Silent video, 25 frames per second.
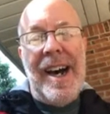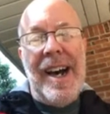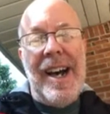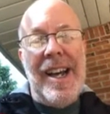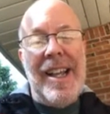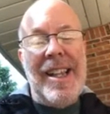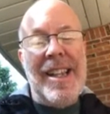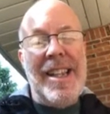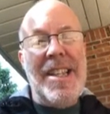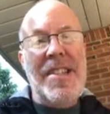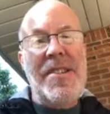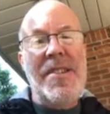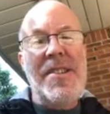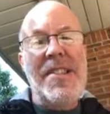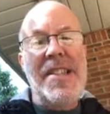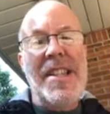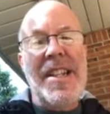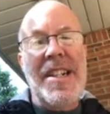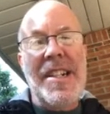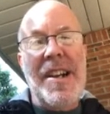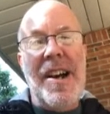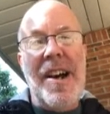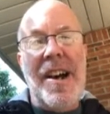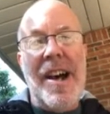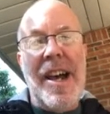This is the
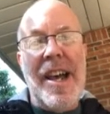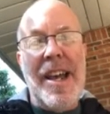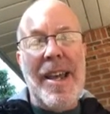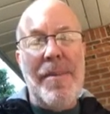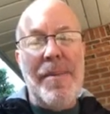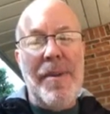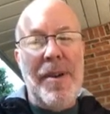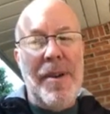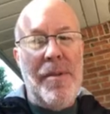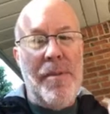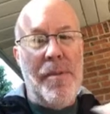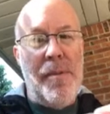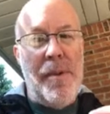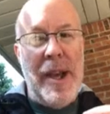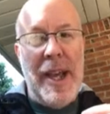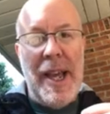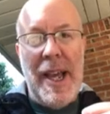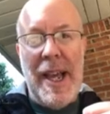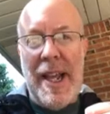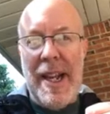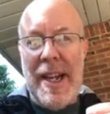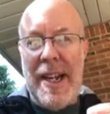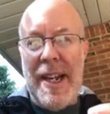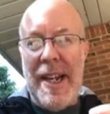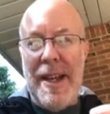time
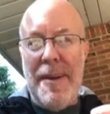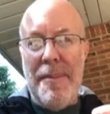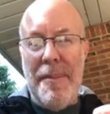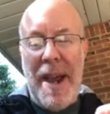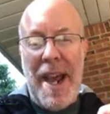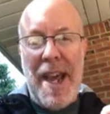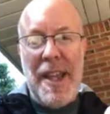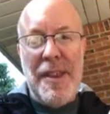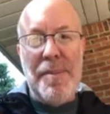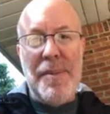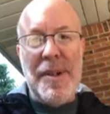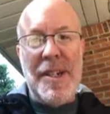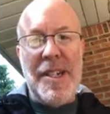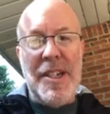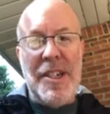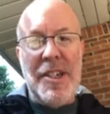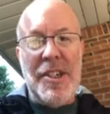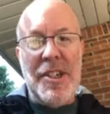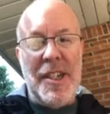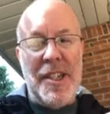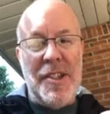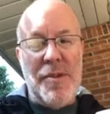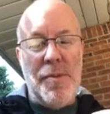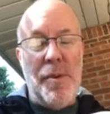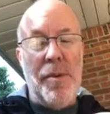when
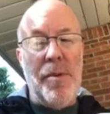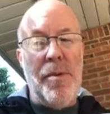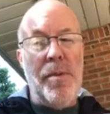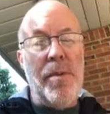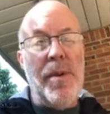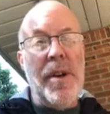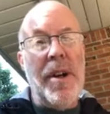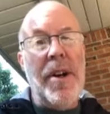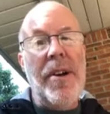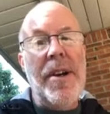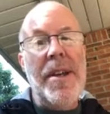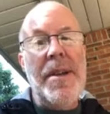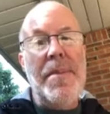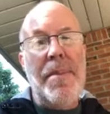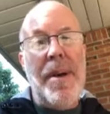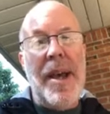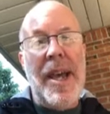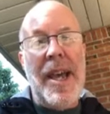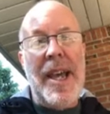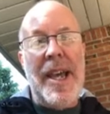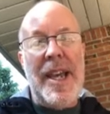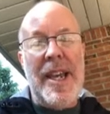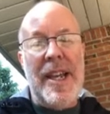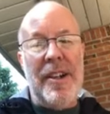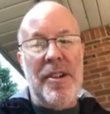mathematicians were really
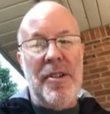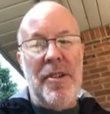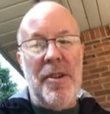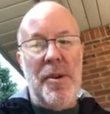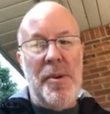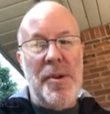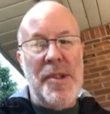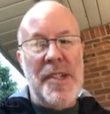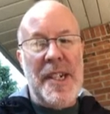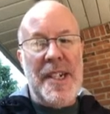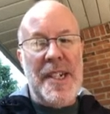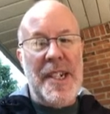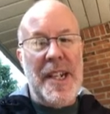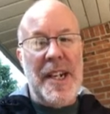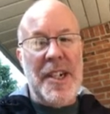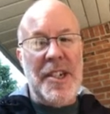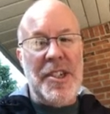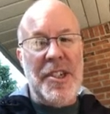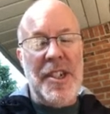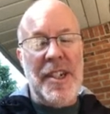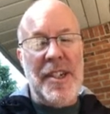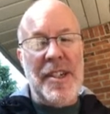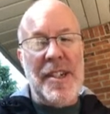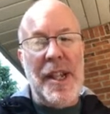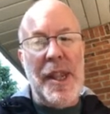paying close
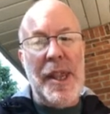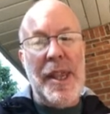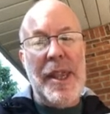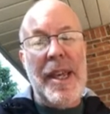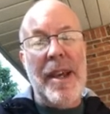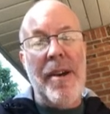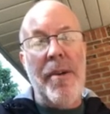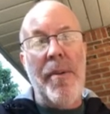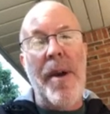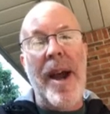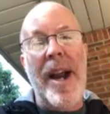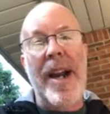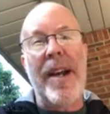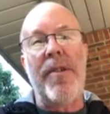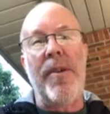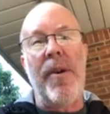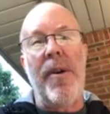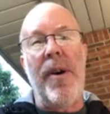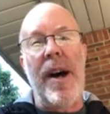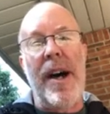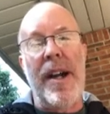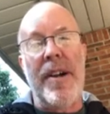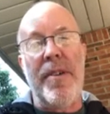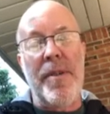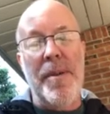attention to theoretical
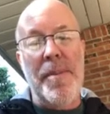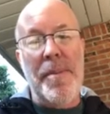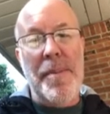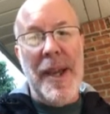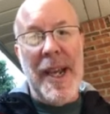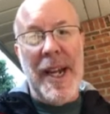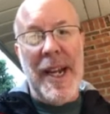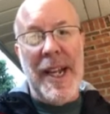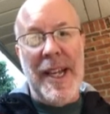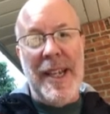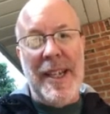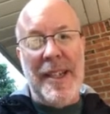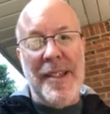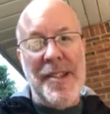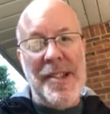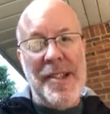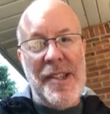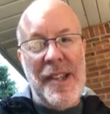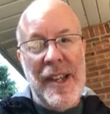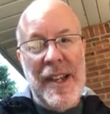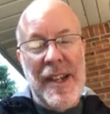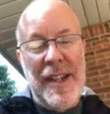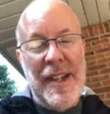underpinnings